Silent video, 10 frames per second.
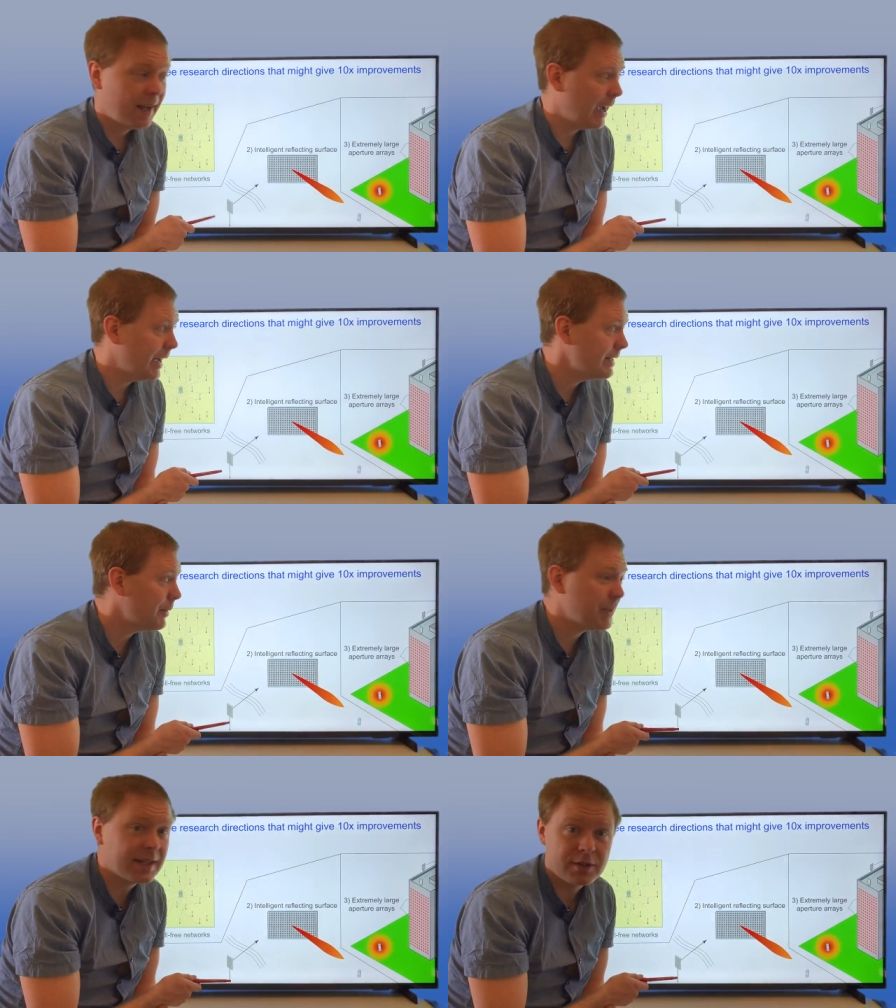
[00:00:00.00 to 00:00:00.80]
And
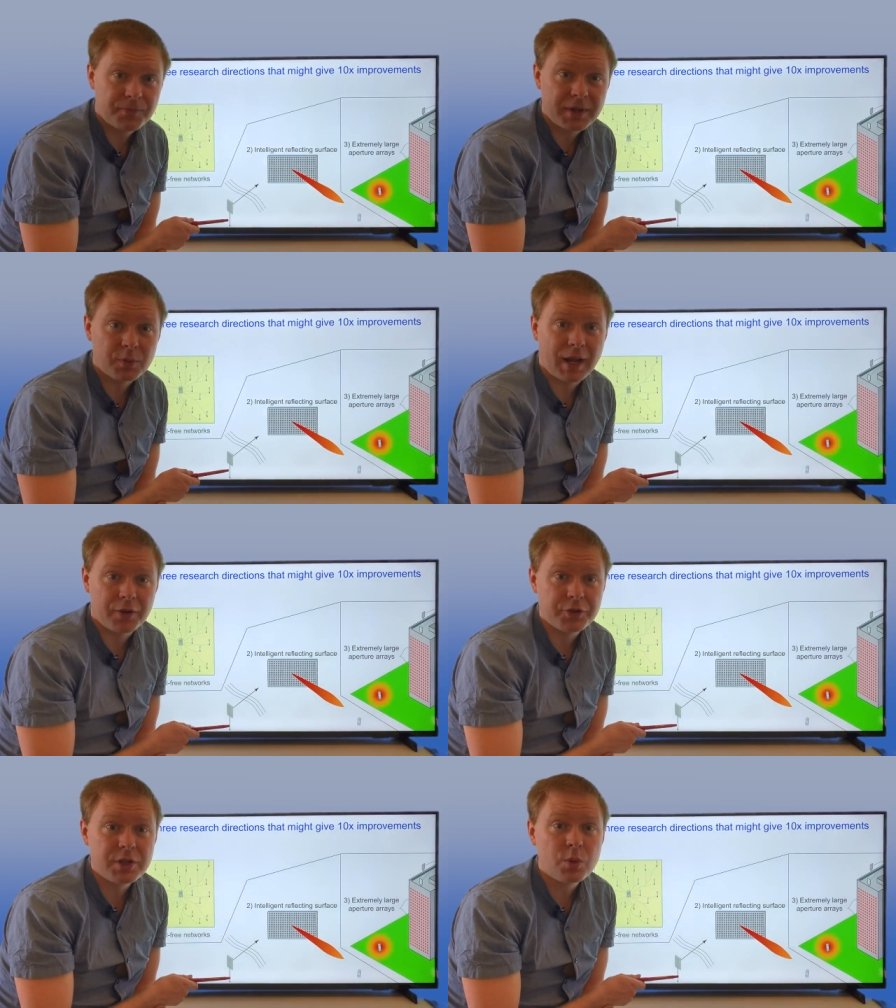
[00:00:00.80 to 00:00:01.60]
then we need to figure
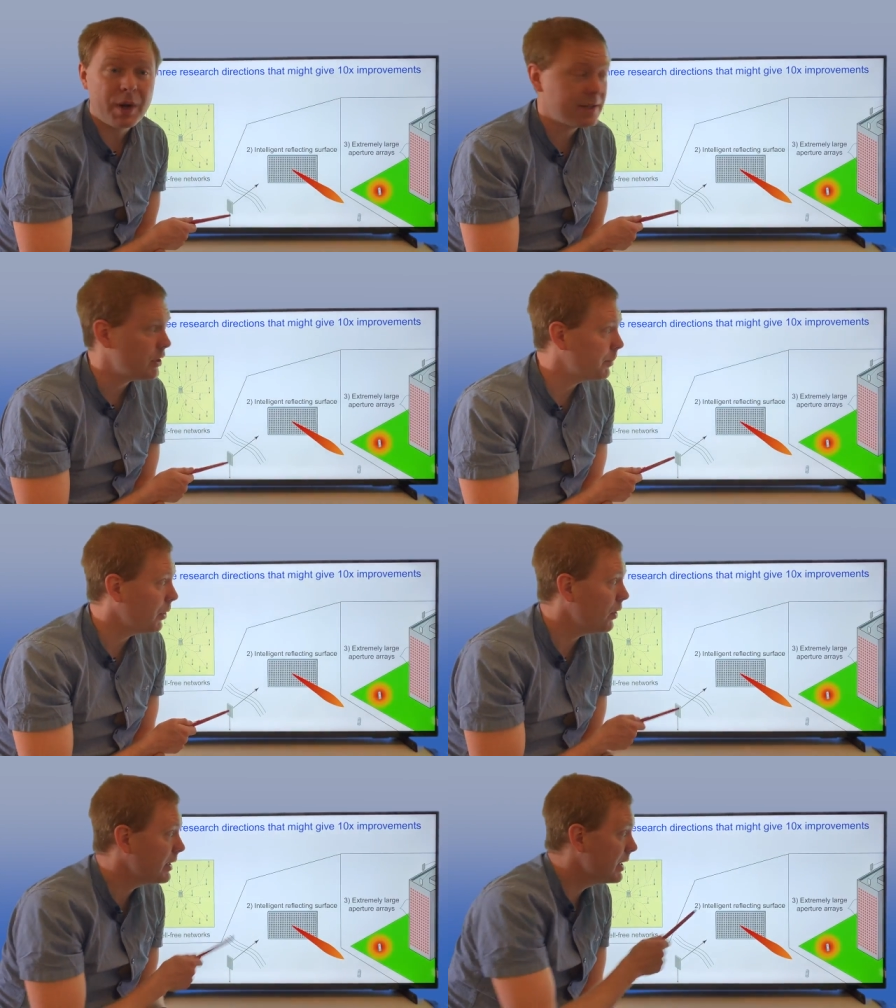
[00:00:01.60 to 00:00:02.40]
out new ways of
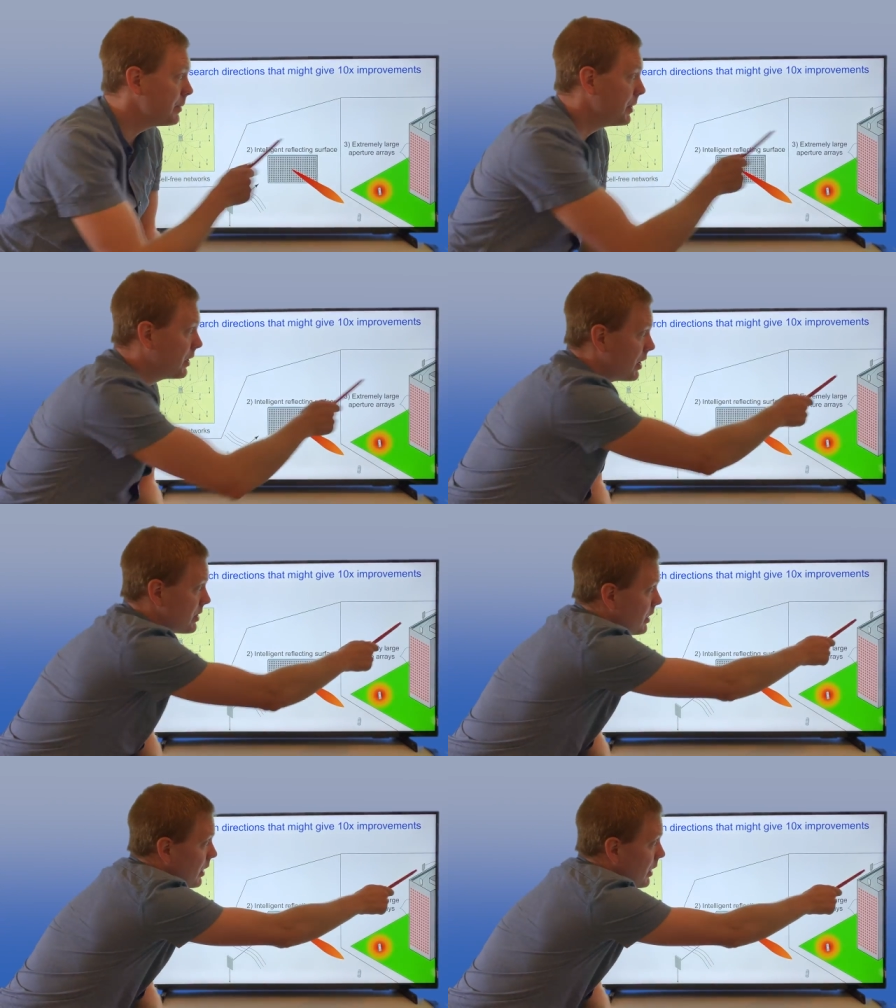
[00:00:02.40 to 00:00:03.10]
deploying it, because